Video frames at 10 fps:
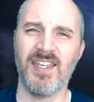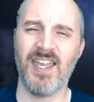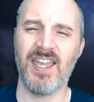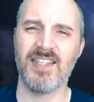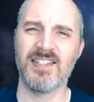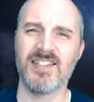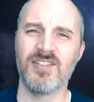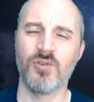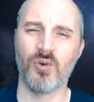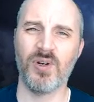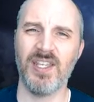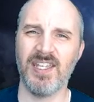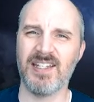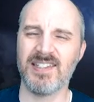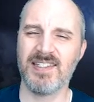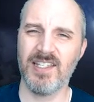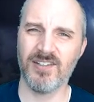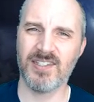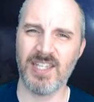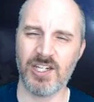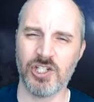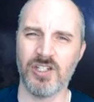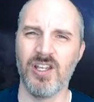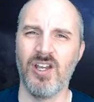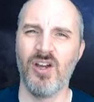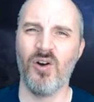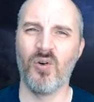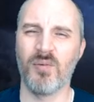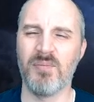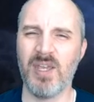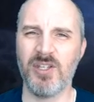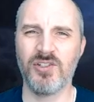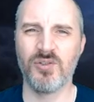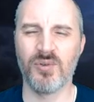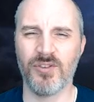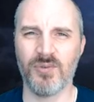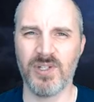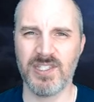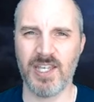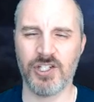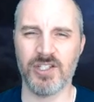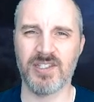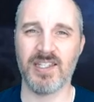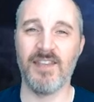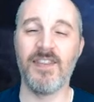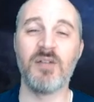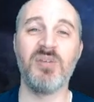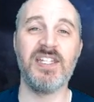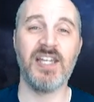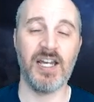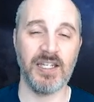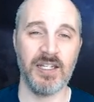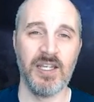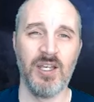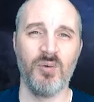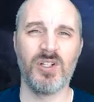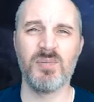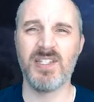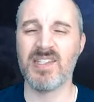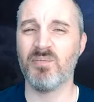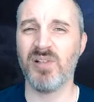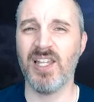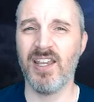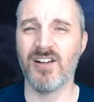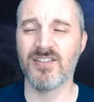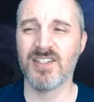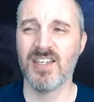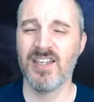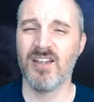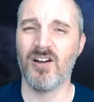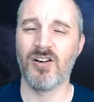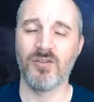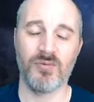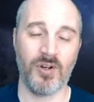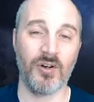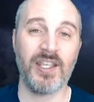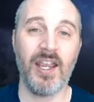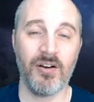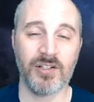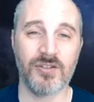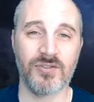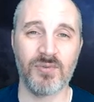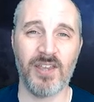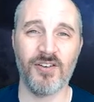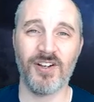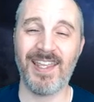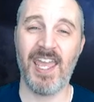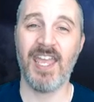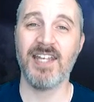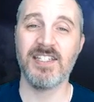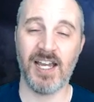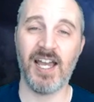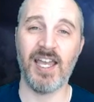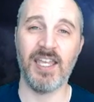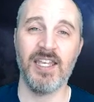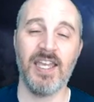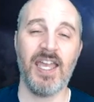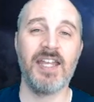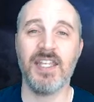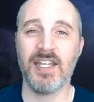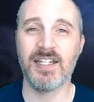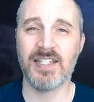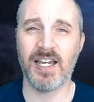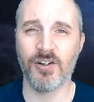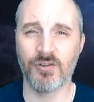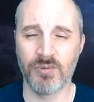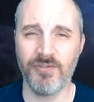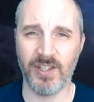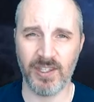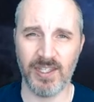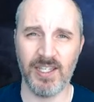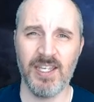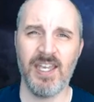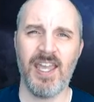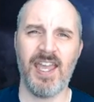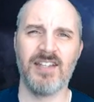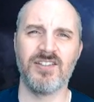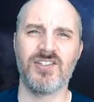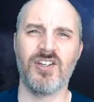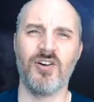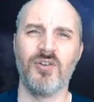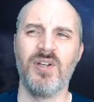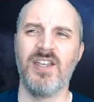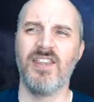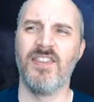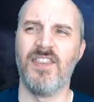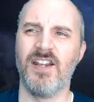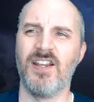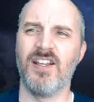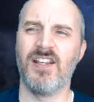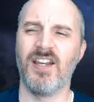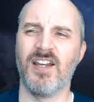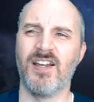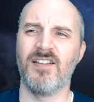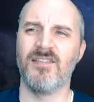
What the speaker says: a story in a single session or maybe 2 or 3 sessions and then be done, which means that players, or characters rather, can die and can die horrifically. And so the